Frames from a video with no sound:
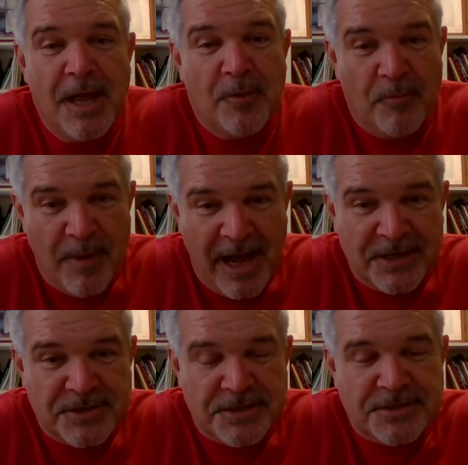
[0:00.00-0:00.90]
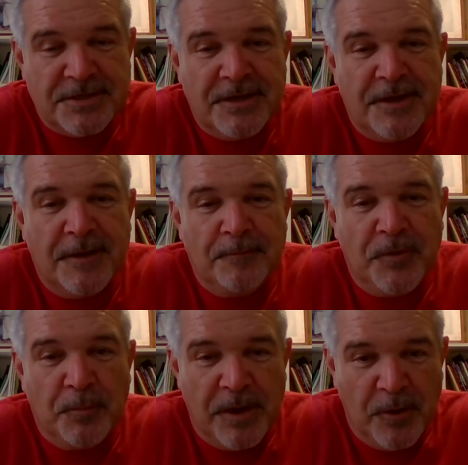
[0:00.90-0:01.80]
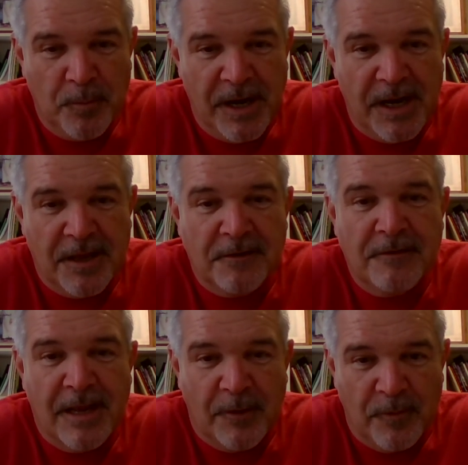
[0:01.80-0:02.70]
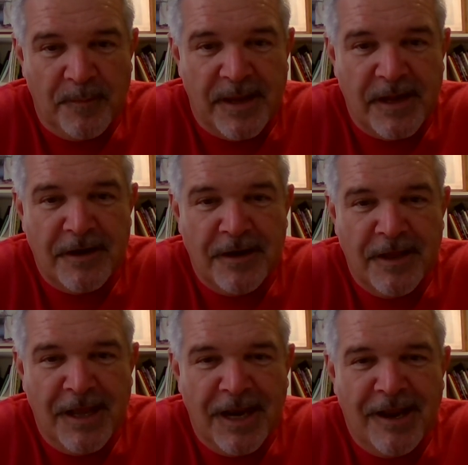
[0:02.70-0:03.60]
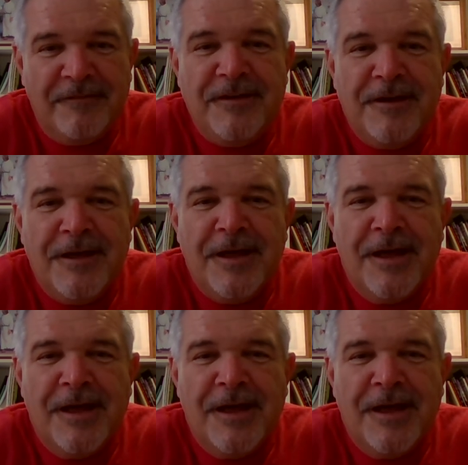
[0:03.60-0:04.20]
It reminds us to be obedient and repent. Love you.